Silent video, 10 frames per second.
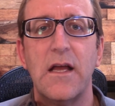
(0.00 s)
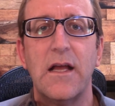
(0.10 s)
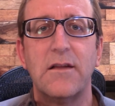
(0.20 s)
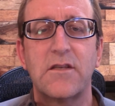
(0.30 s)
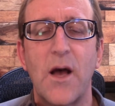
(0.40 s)

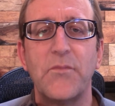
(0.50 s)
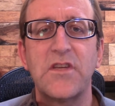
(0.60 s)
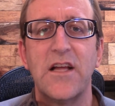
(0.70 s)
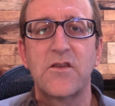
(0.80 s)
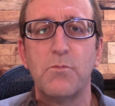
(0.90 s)
in some
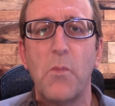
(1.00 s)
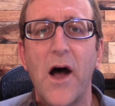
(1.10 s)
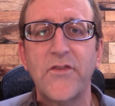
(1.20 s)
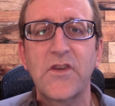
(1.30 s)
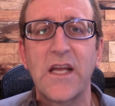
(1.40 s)
sense,
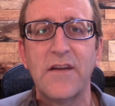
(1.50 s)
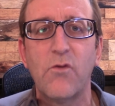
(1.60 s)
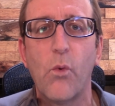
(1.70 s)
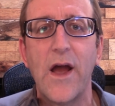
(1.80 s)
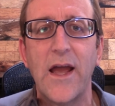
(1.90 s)
must give
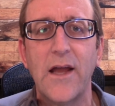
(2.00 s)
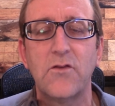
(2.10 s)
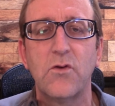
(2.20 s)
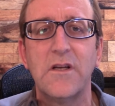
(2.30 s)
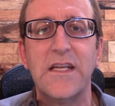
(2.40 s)
way
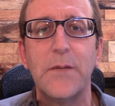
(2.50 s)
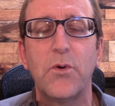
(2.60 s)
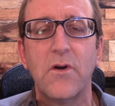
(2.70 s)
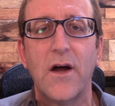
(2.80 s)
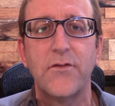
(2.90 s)
to a
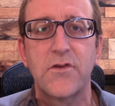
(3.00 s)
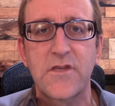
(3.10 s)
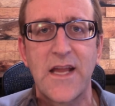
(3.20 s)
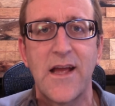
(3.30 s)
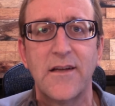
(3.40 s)
deeper
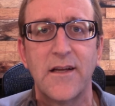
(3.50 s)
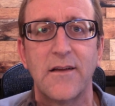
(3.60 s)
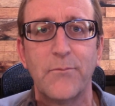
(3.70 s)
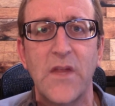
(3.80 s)
understanding.